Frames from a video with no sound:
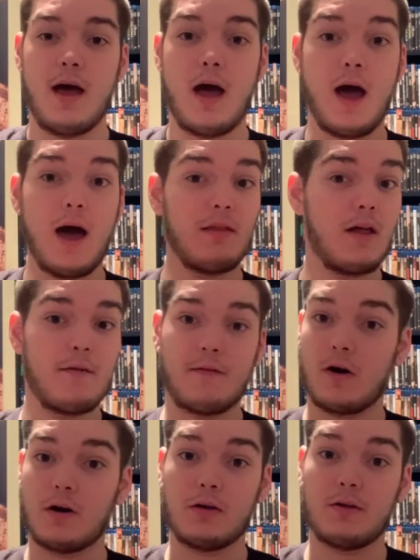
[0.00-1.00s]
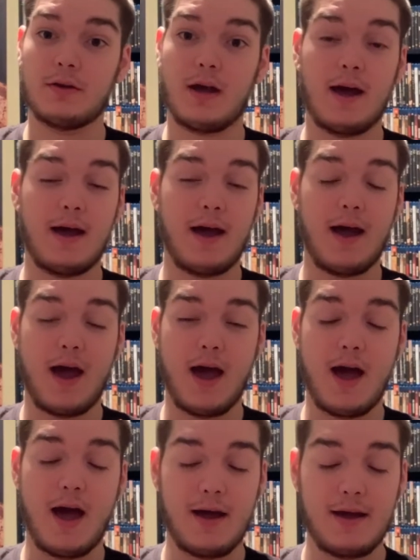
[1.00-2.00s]
I love Arnold.
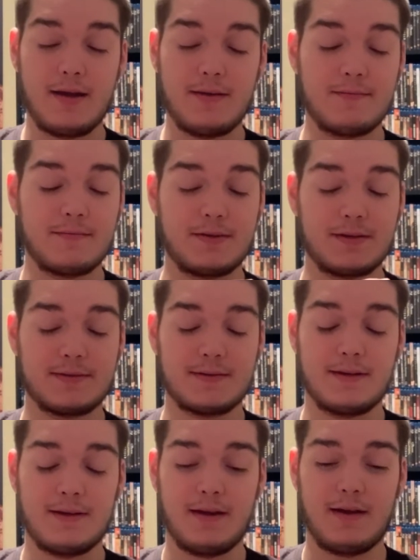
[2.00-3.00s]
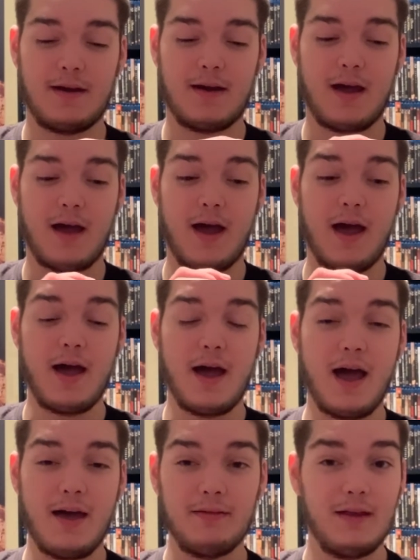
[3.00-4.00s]
I
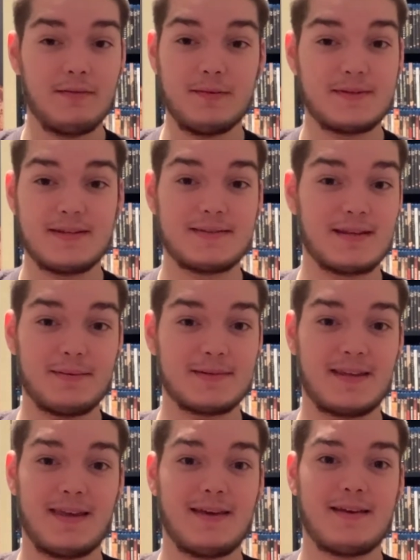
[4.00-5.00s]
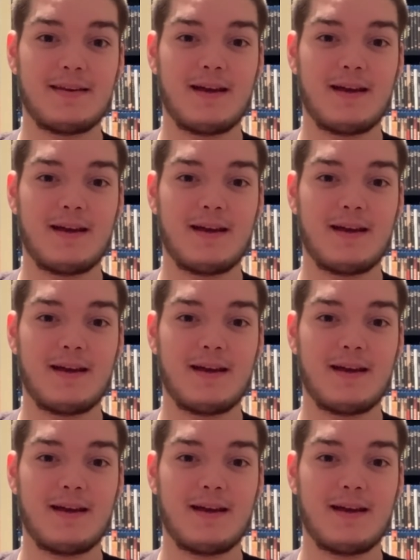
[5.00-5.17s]
loved him since I was a kid.